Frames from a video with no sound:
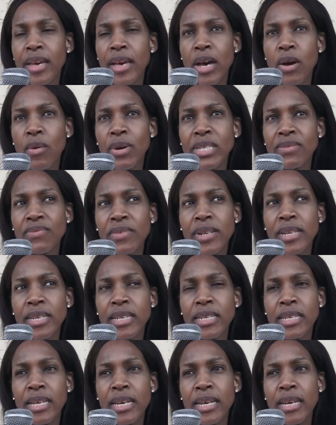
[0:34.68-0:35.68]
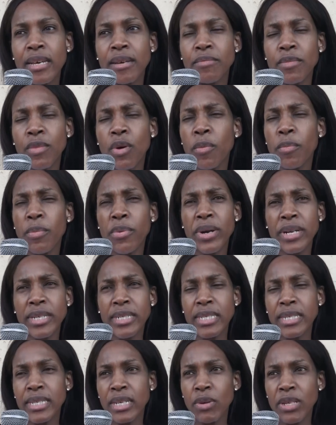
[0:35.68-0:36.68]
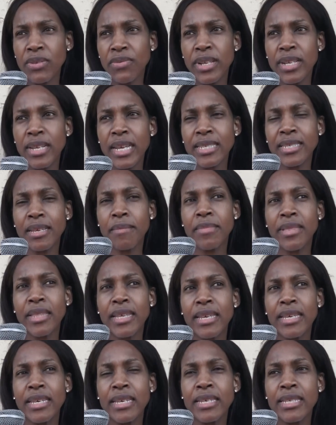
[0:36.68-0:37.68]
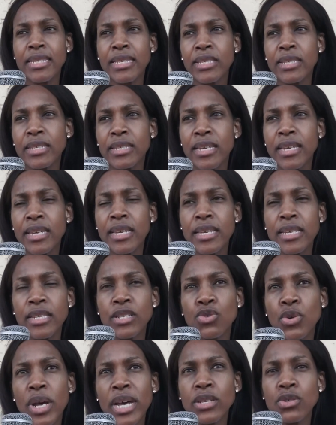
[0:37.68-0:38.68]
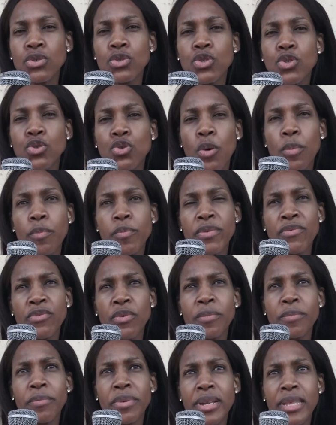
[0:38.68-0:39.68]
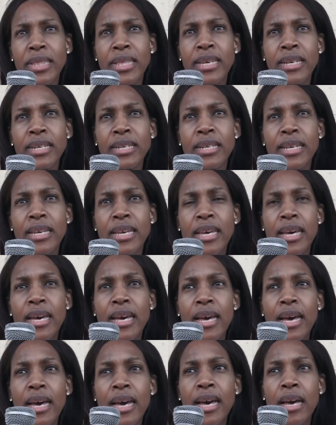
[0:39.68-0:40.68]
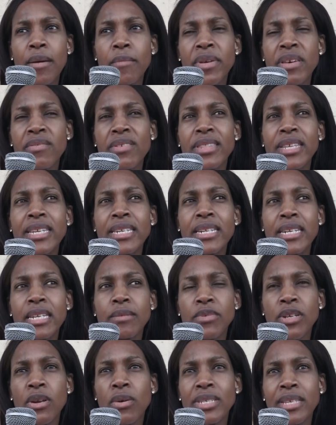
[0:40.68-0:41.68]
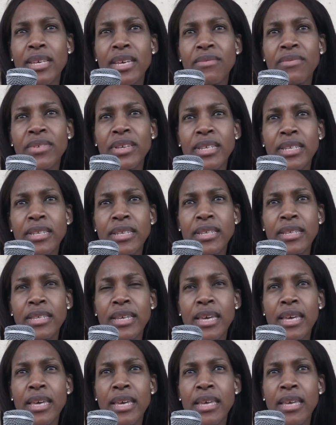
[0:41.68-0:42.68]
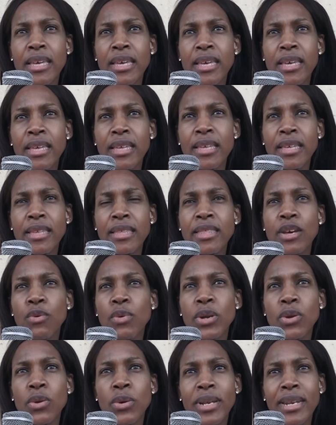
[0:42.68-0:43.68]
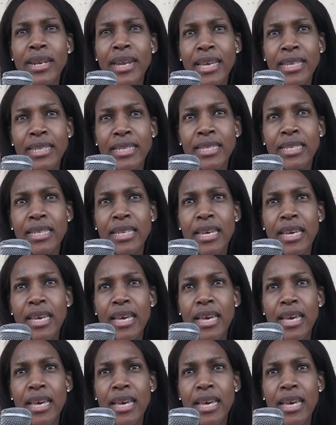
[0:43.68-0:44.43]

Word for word: I was feeling um, oppression. I was feeling like something is trying to stop me from breathing. Um, even the dream that I was having, uh, they were not nice.